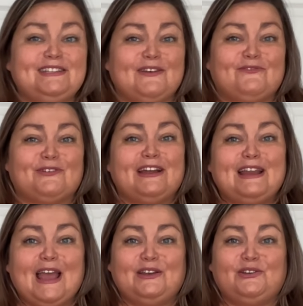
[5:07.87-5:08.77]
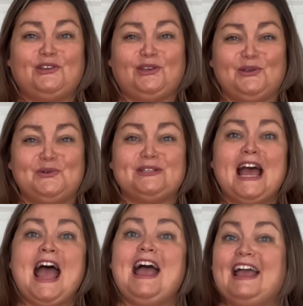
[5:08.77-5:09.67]
different and cute
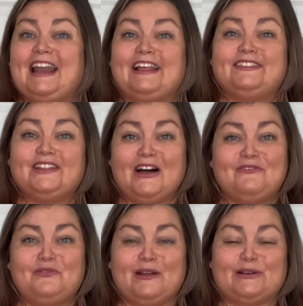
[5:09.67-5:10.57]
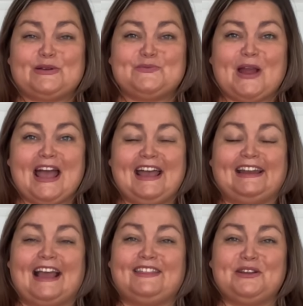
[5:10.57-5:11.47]
and I love wearing red.
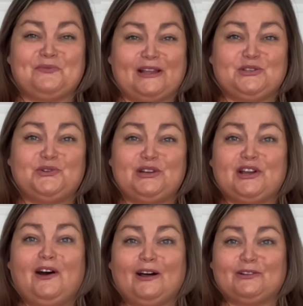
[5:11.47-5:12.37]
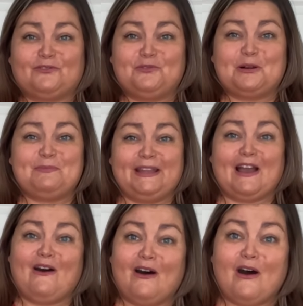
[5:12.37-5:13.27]
I think red's a good color for me
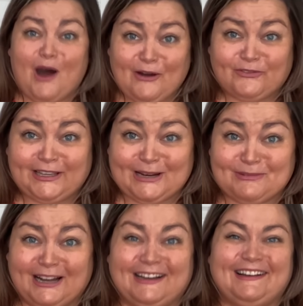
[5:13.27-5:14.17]
off camera.